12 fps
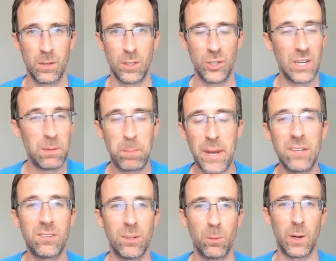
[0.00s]
You didn't
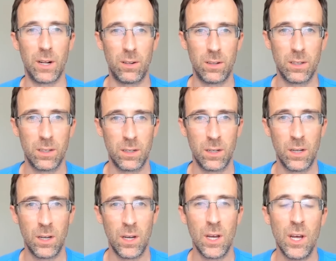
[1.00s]
pace it well.
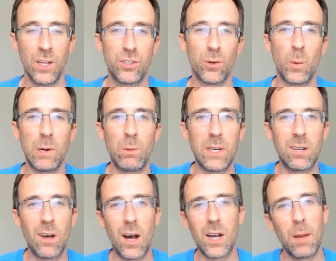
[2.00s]
So when we
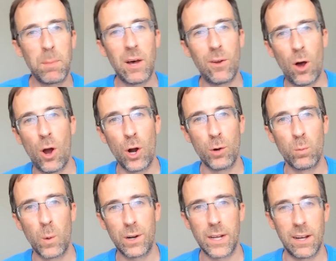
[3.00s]
talk about hard
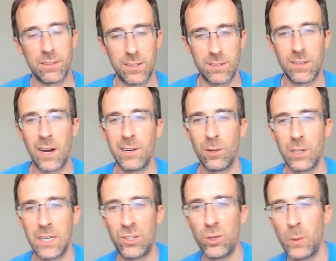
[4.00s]
workouts, it's not
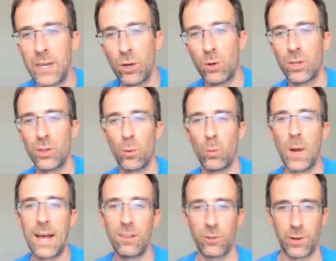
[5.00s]
only do we go to the
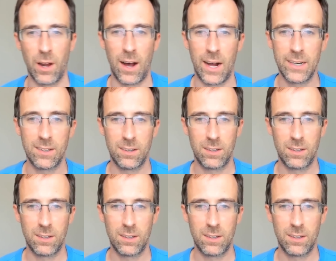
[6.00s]
well or not,